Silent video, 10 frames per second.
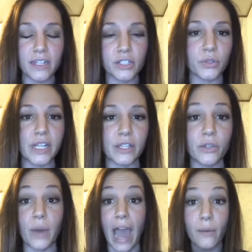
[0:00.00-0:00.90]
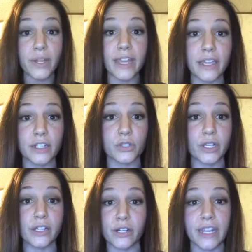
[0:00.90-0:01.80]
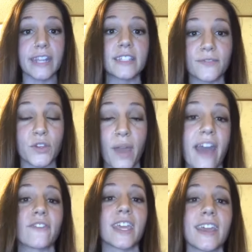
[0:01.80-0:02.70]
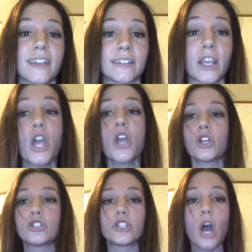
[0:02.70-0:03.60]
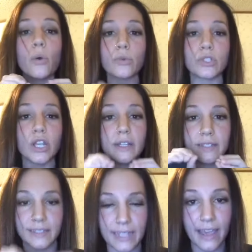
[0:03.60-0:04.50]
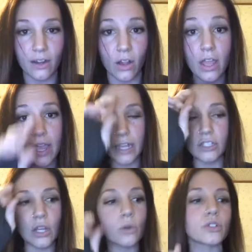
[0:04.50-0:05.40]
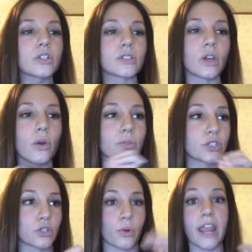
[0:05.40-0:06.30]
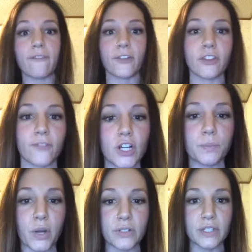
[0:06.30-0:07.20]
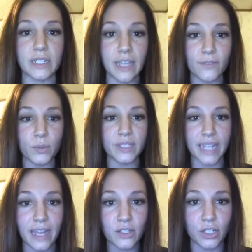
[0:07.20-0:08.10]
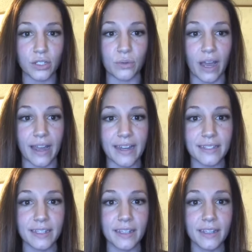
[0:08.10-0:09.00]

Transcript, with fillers: going to treat you how are they going to treat your kids if you have kids don't just settle and don't just go straight for the first person to give you attention you guys